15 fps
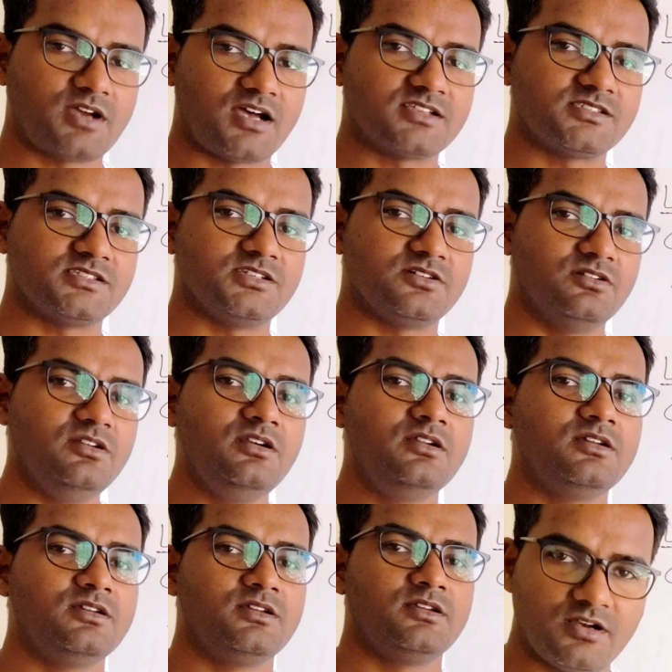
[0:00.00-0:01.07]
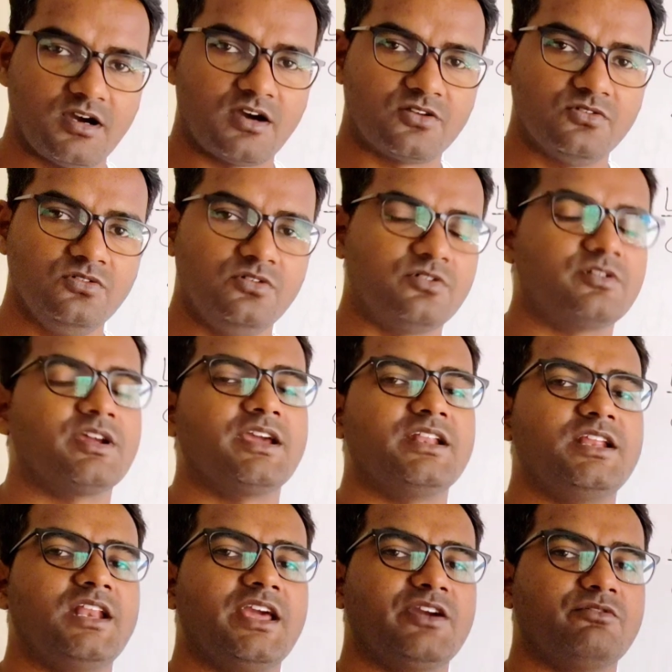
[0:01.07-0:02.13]
Khasi or Garo or
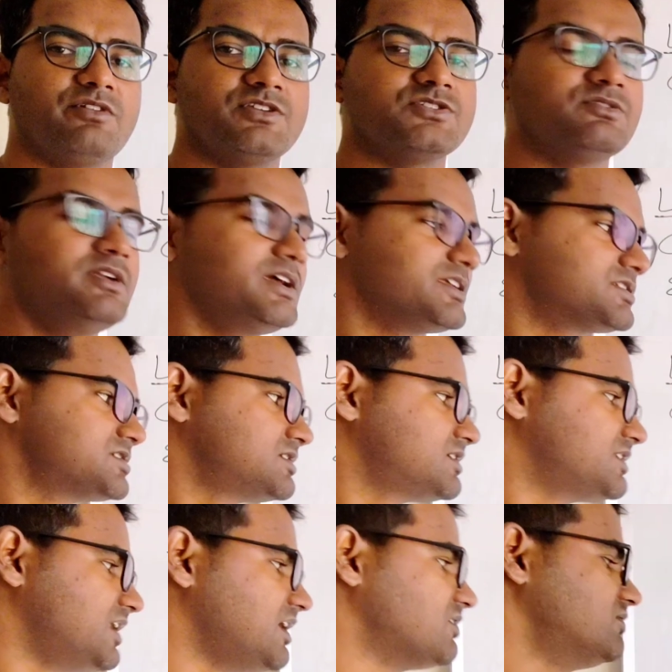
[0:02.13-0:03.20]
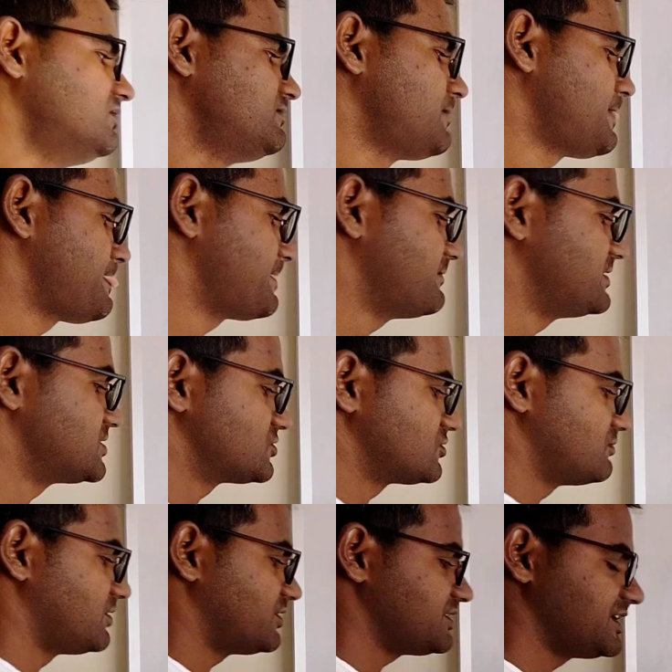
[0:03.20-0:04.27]
any language, alright? Now we'll
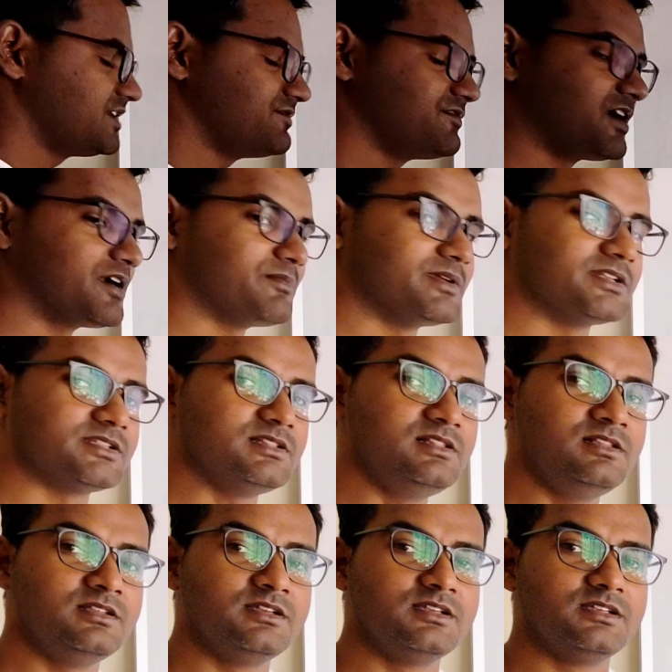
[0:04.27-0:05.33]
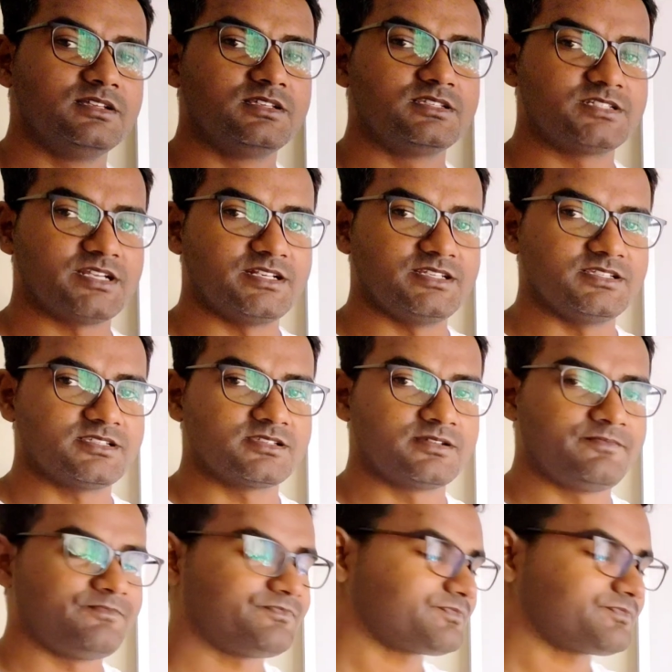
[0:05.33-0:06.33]
talk about environmental studies.